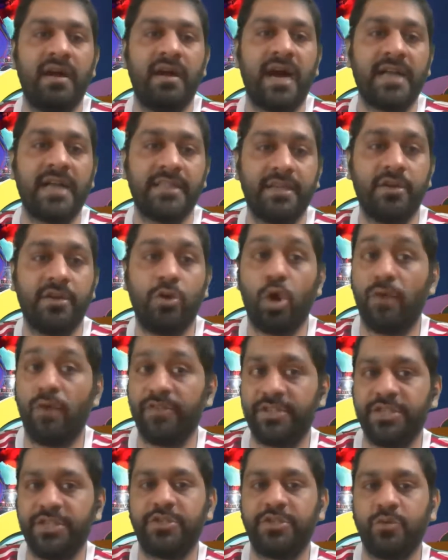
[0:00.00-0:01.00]
I think
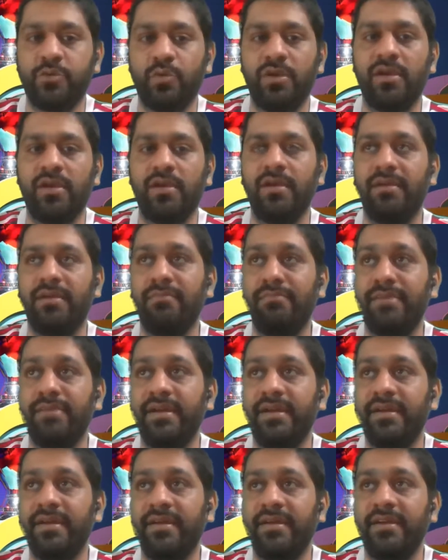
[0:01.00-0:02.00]
Kovacic will
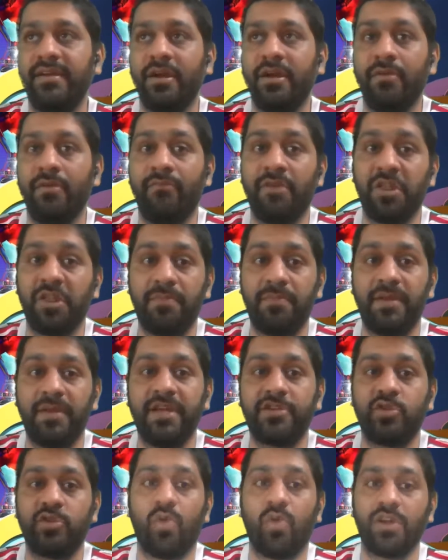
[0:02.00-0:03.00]
be one of the
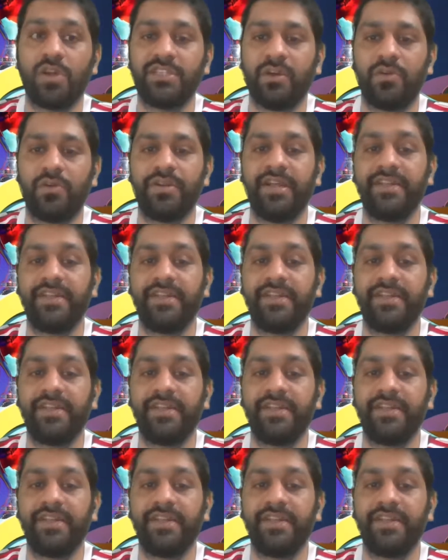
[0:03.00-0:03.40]
players to watch out.